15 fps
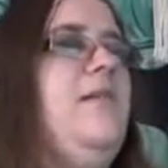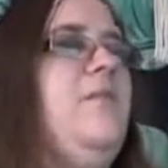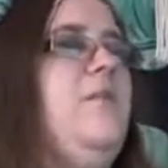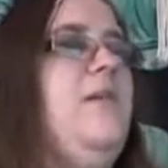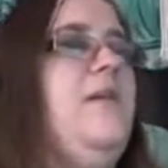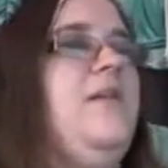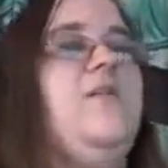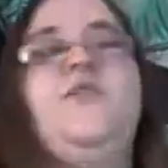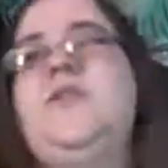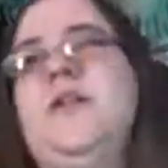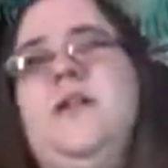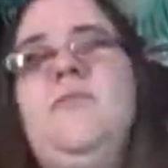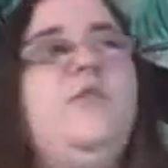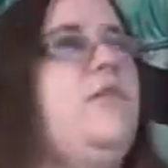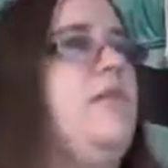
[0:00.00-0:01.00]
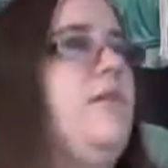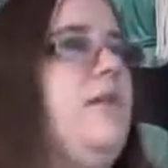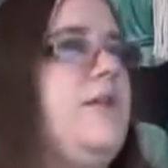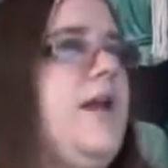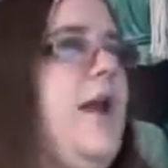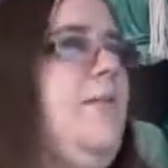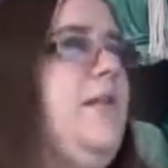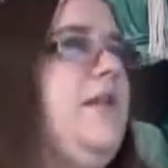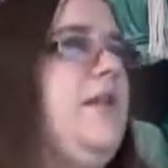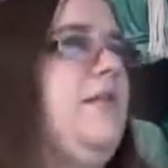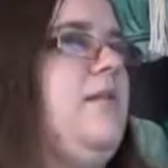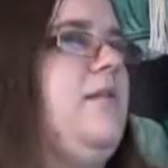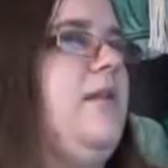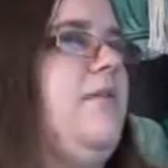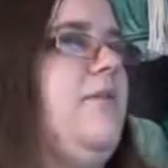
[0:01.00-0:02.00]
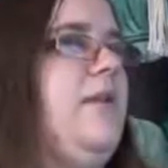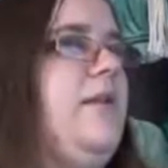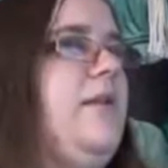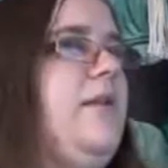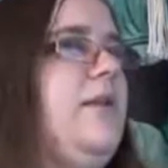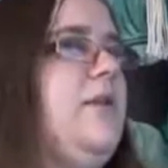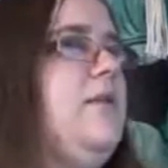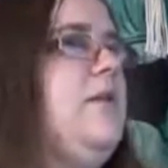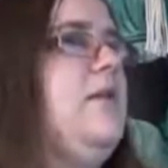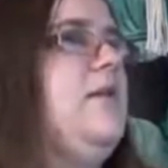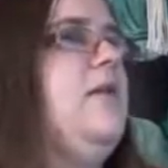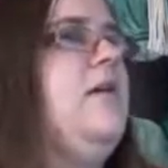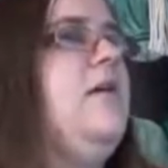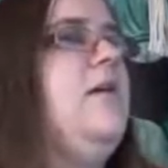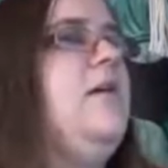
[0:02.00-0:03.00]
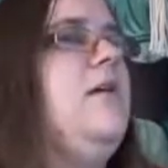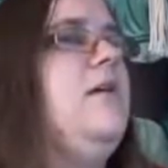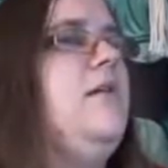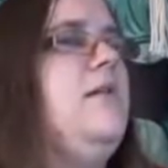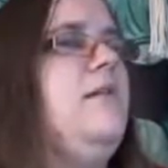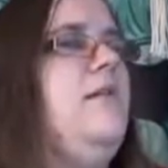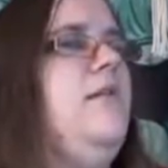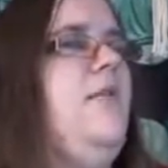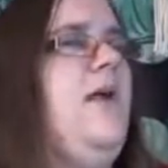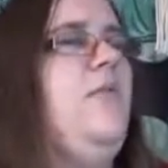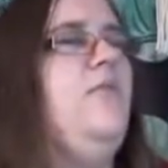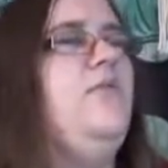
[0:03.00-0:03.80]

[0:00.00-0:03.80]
because she was a diamond and stuff like that. So that